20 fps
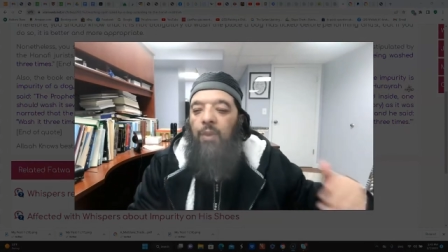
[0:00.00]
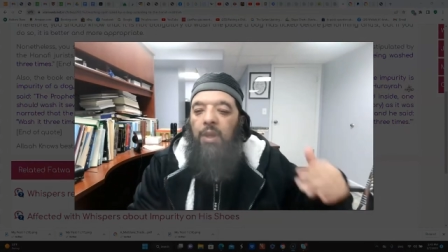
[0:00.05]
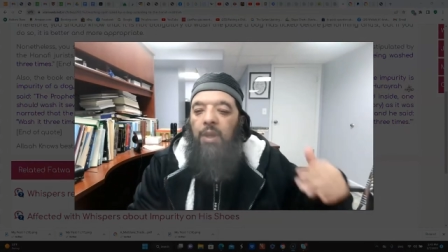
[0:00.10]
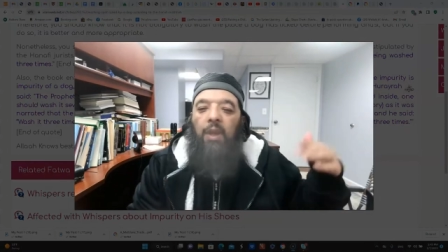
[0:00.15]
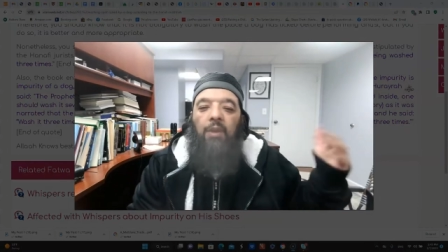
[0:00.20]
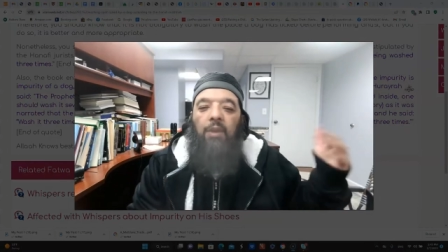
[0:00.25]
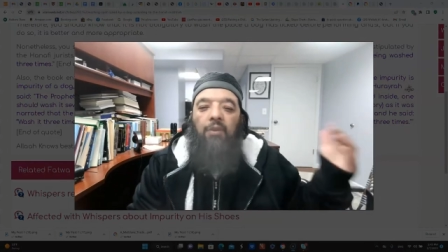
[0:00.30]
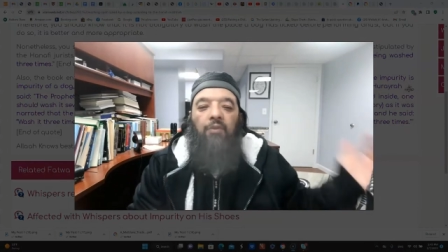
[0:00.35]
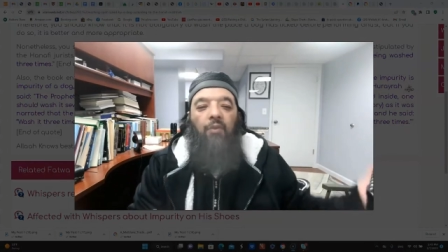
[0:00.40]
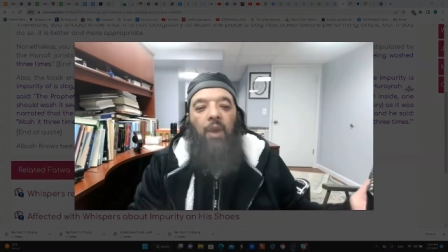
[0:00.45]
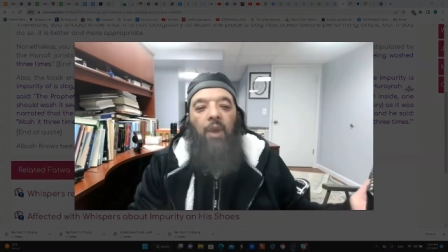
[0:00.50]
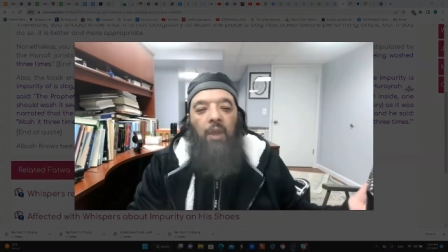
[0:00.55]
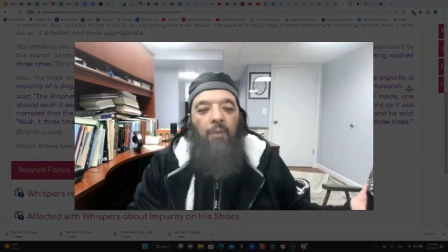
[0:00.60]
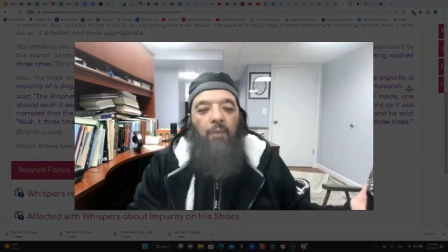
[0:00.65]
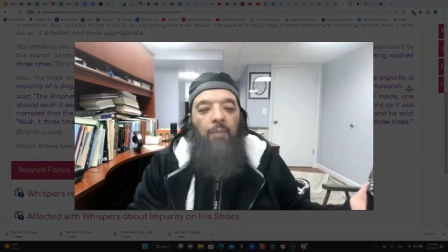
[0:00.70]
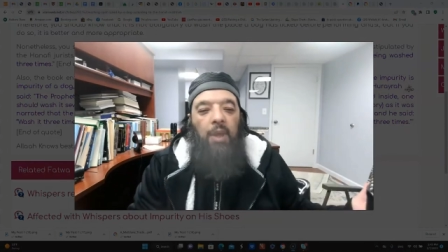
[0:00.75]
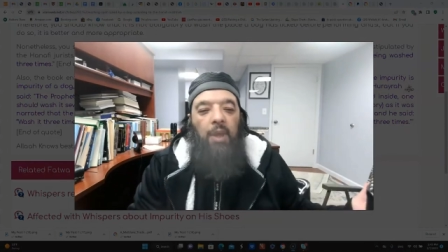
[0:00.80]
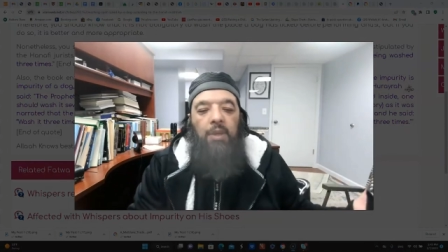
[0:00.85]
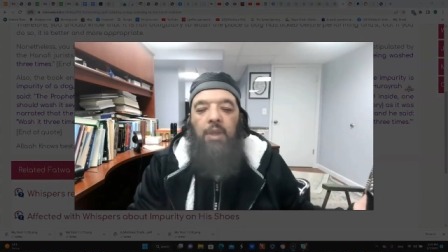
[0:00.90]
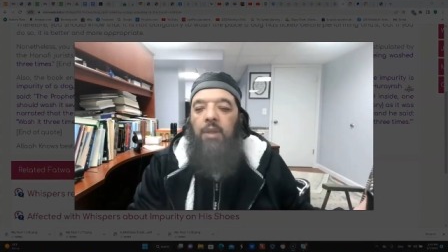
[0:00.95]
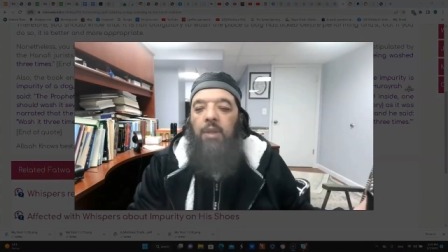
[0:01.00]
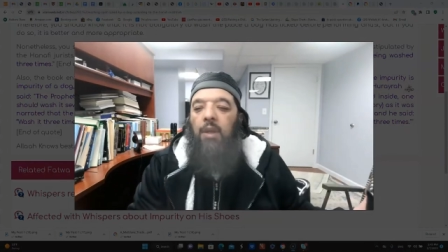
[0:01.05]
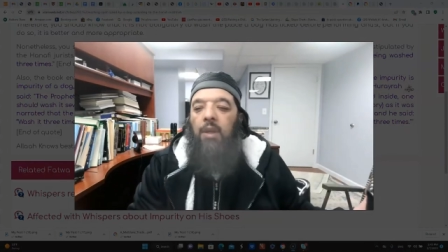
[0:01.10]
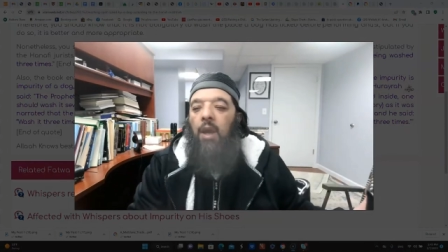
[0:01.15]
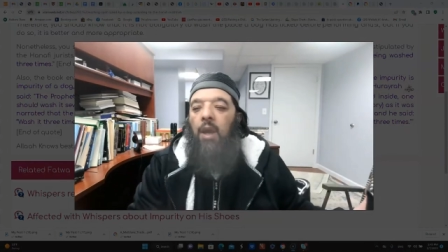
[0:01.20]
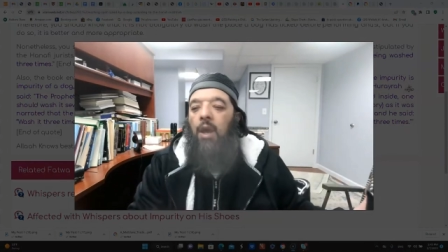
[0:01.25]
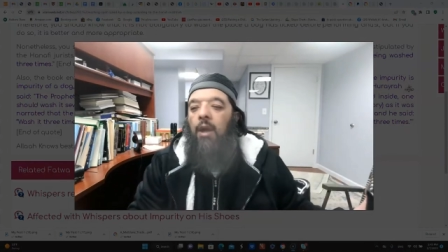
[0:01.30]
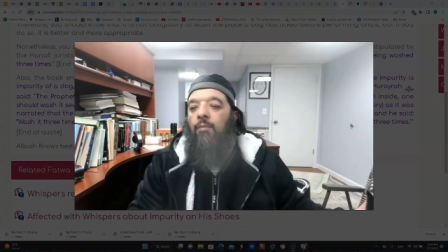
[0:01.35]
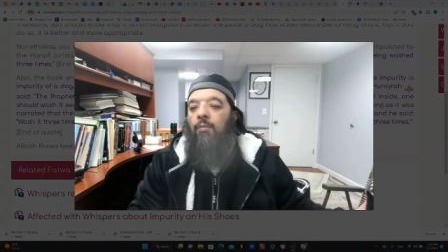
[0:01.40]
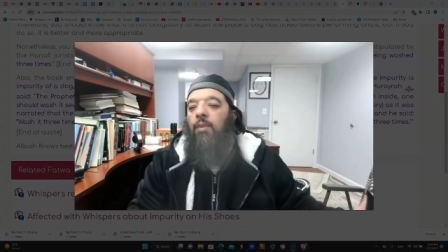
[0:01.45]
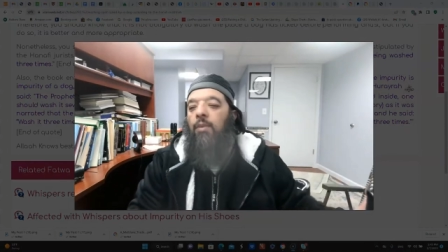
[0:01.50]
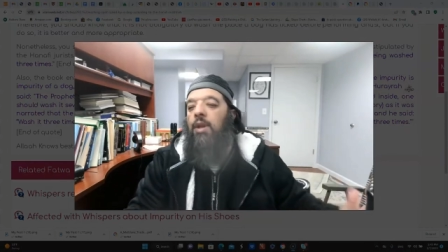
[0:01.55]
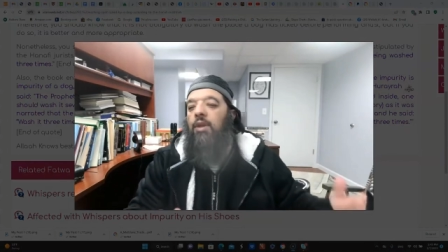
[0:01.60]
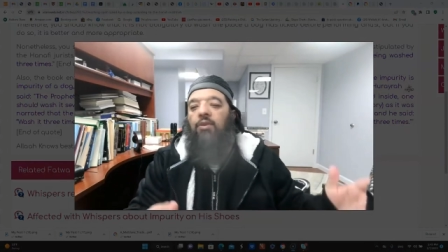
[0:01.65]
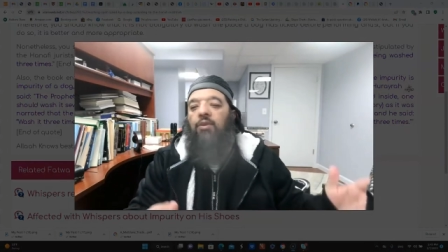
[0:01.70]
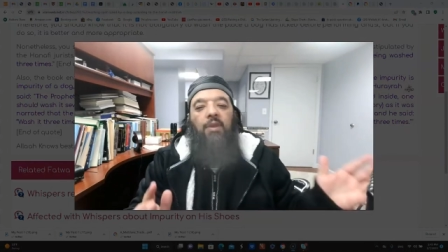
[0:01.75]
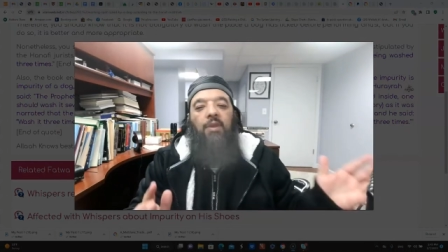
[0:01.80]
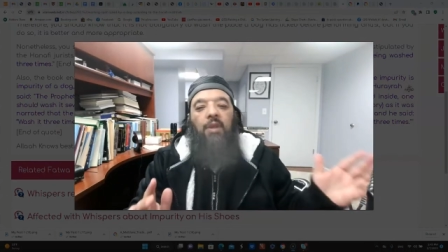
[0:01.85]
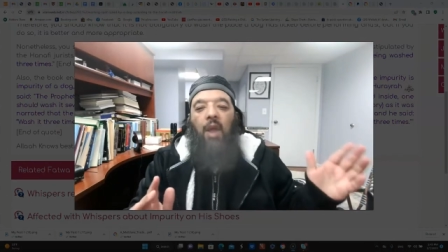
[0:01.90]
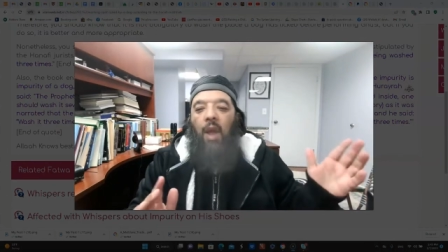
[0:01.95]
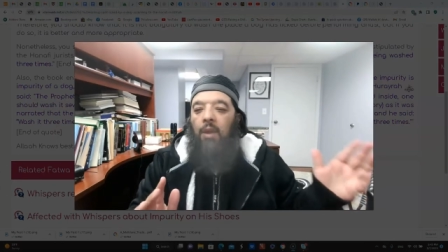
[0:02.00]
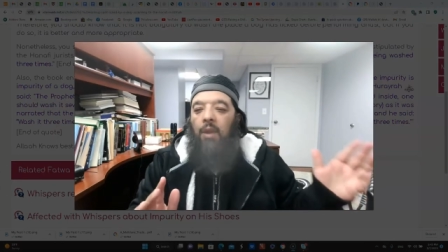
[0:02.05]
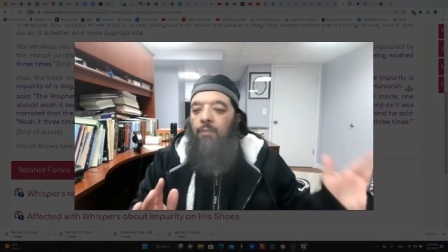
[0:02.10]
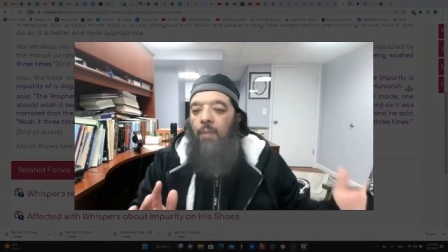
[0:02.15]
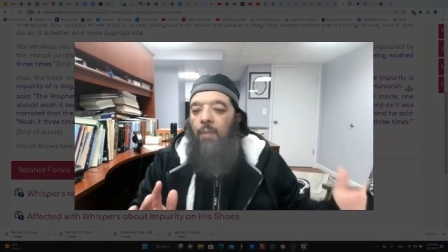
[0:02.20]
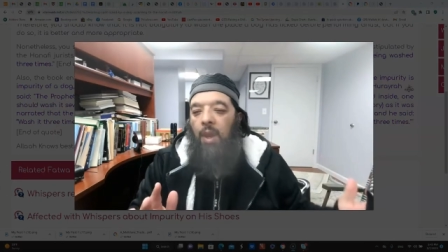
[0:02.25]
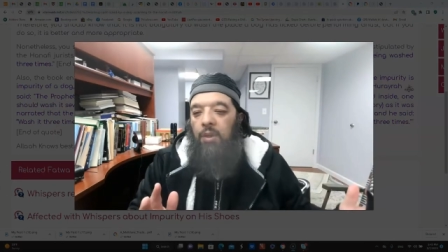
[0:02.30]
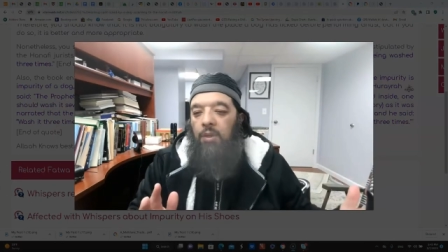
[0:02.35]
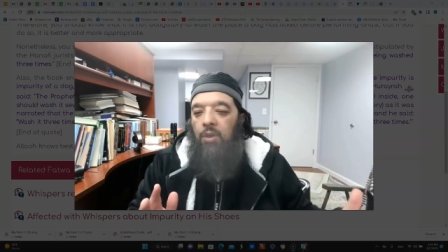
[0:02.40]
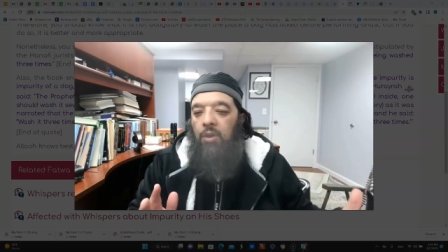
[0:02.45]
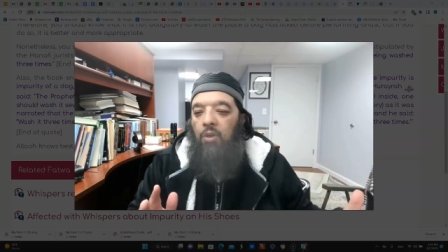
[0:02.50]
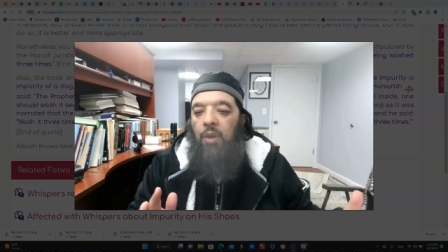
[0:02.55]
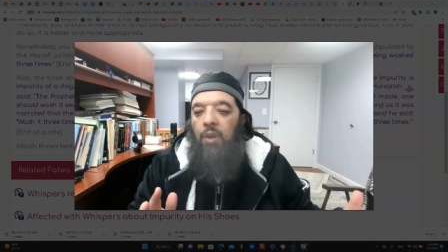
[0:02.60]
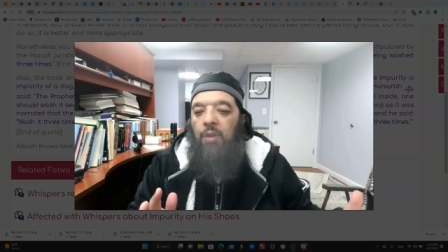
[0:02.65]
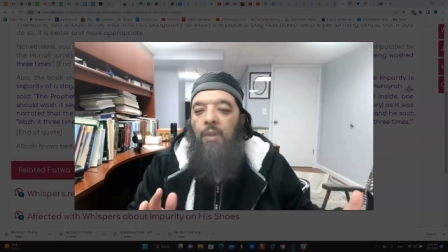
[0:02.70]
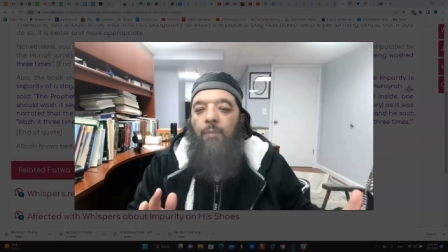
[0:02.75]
meaning it's recommended, but it's not mandatory.